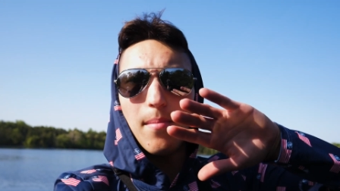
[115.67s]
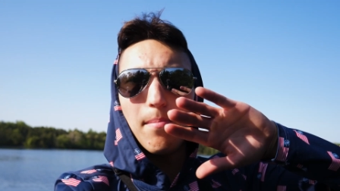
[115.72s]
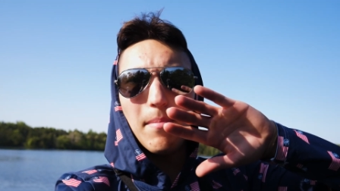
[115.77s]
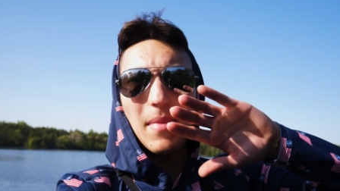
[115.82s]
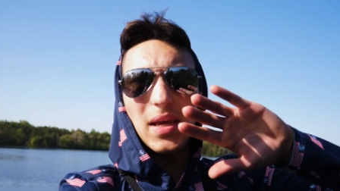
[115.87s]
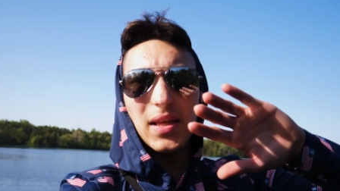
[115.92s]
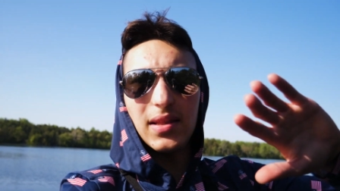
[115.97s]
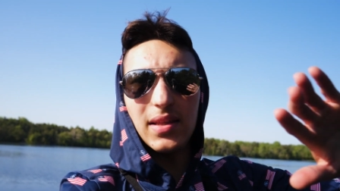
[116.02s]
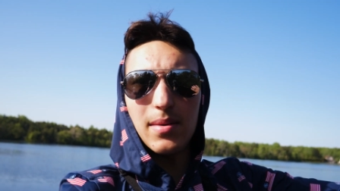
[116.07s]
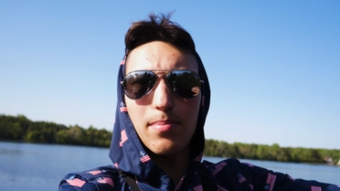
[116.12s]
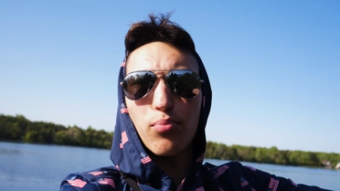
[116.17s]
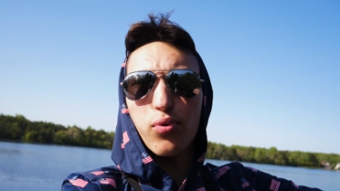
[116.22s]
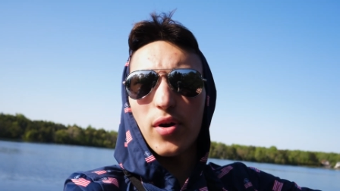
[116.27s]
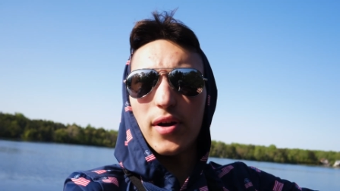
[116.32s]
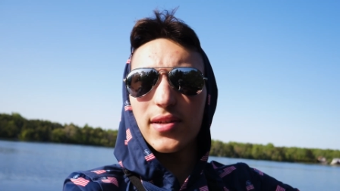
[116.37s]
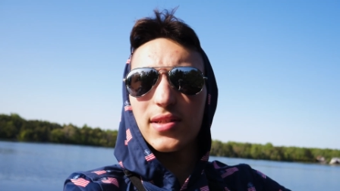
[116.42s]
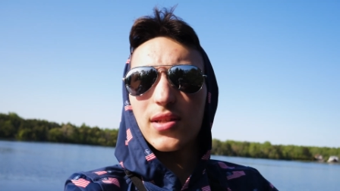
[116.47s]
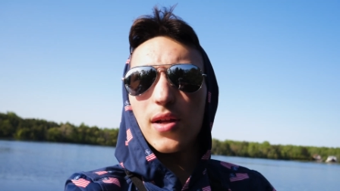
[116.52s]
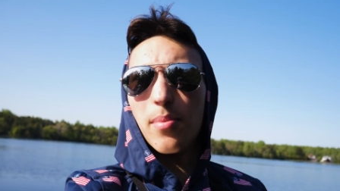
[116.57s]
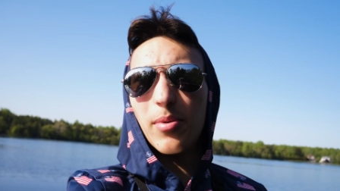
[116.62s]
mainly
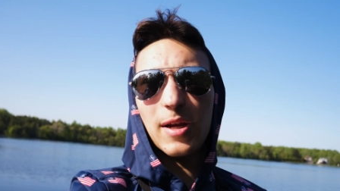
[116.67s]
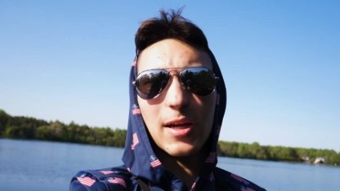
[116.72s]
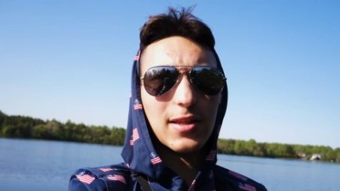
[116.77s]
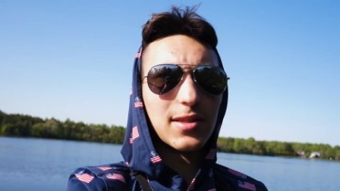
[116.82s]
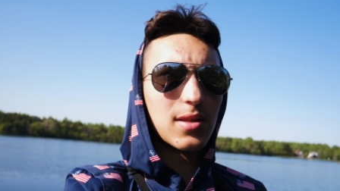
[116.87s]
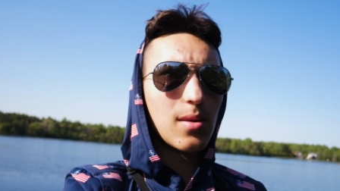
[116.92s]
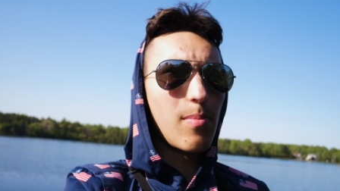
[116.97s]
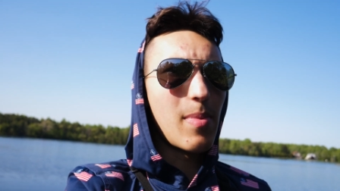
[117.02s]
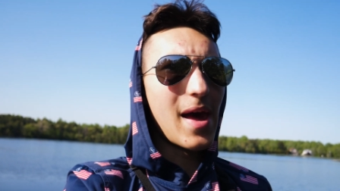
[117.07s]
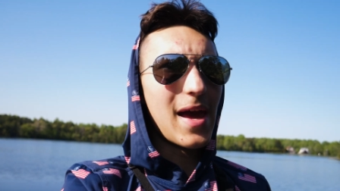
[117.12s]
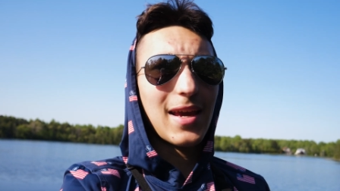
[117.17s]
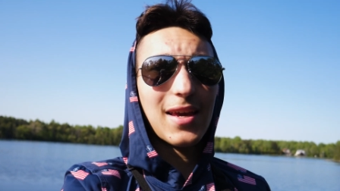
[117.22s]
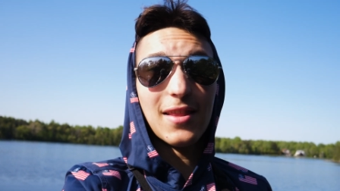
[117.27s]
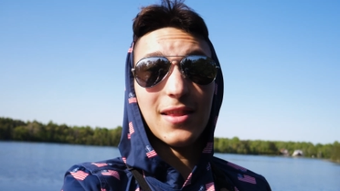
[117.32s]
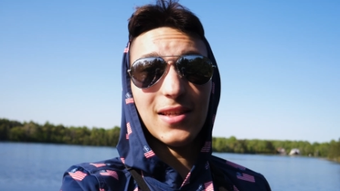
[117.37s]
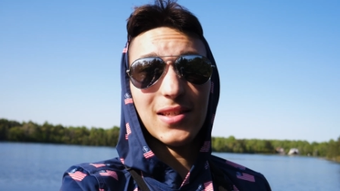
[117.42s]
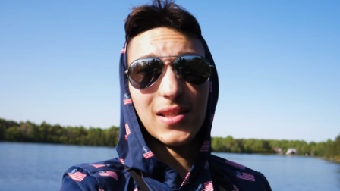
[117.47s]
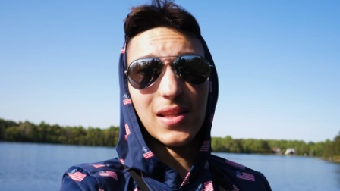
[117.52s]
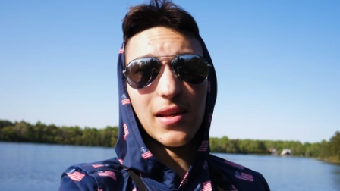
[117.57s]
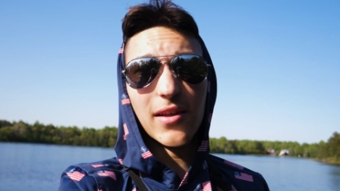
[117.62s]
pressed up against the bank in
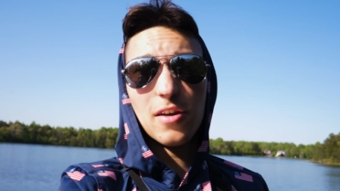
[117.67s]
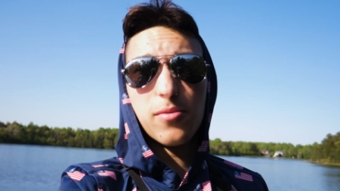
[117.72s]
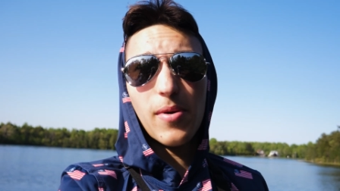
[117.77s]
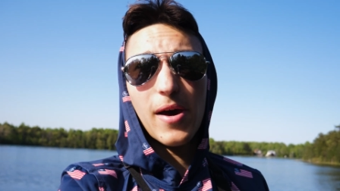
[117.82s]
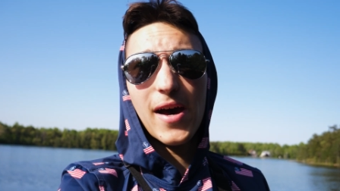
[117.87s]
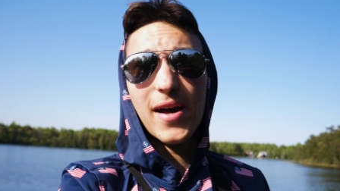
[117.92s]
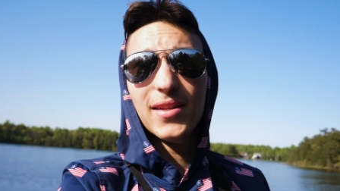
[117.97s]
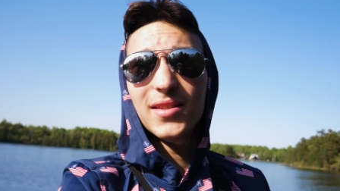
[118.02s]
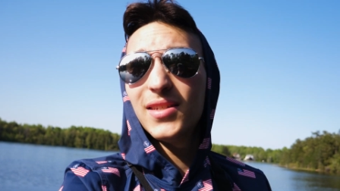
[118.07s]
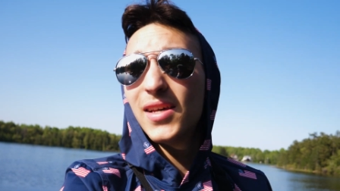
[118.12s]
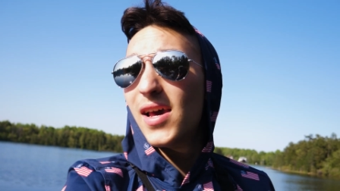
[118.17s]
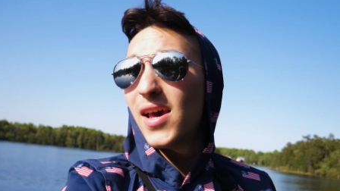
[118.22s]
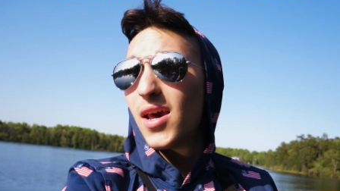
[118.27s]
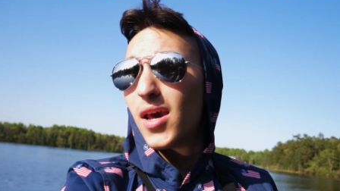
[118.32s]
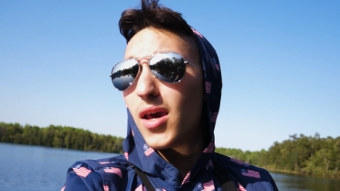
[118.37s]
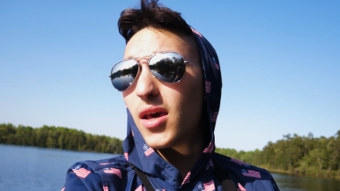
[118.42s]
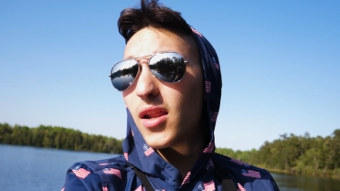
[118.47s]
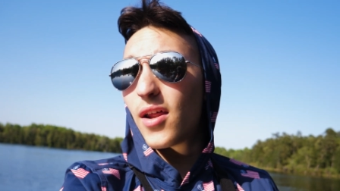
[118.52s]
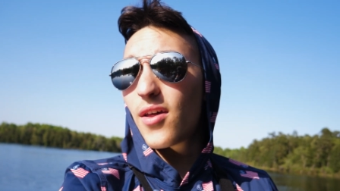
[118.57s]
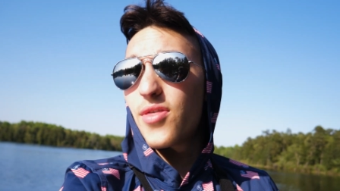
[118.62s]
these lily pads.
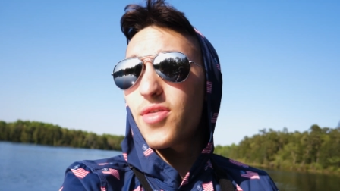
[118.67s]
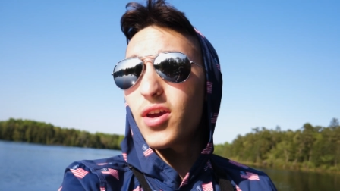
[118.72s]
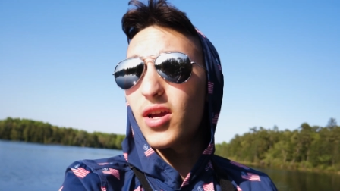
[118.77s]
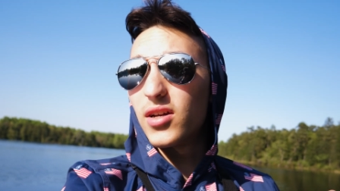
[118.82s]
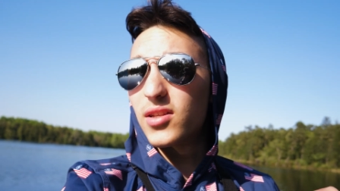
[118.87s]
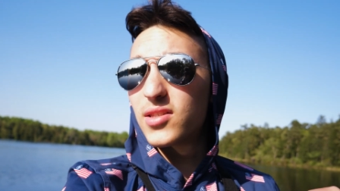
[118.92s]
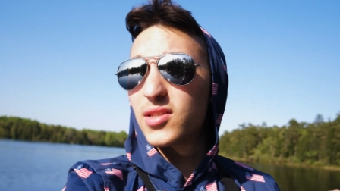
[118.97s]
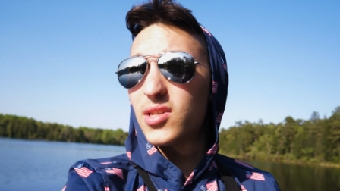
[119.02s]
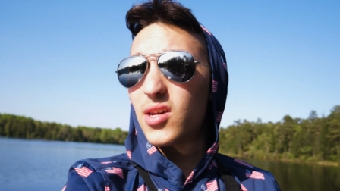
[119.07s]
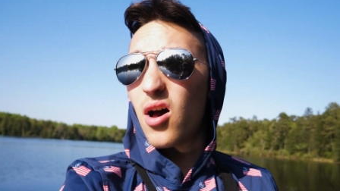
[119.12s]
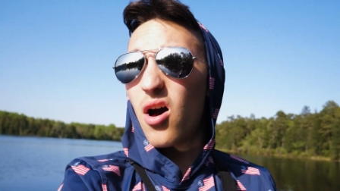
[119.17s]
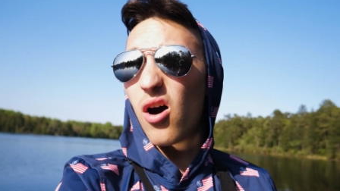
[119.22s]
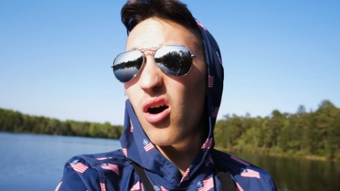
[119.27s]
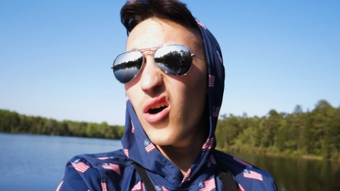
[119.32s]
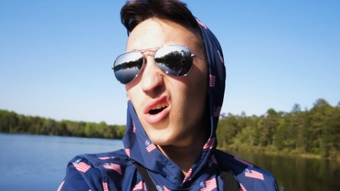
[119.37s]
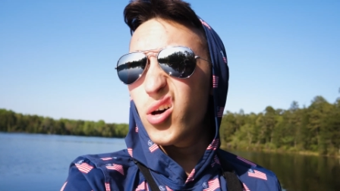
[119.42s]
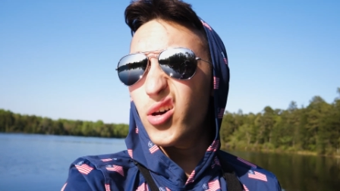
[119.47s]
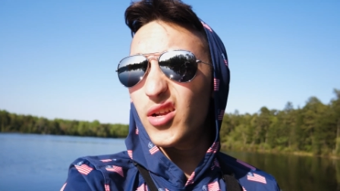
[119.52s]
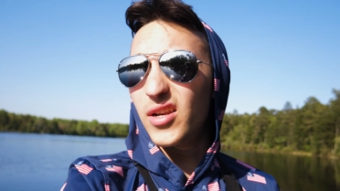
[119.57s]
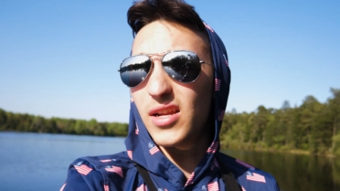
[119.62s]
And I think a
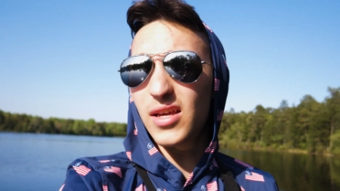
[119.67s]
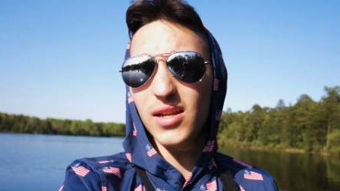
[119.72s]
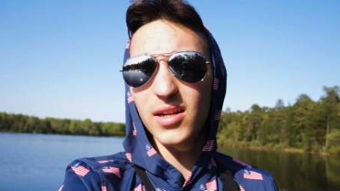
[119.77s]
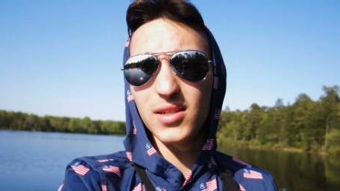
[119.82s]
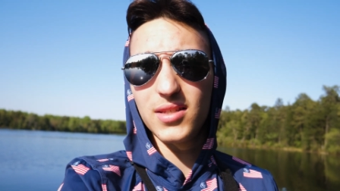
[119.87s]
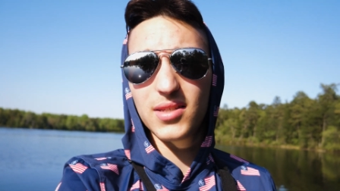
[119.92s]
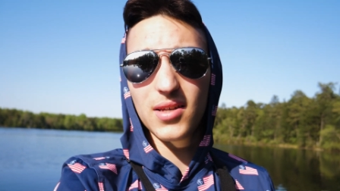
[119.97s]
ton and a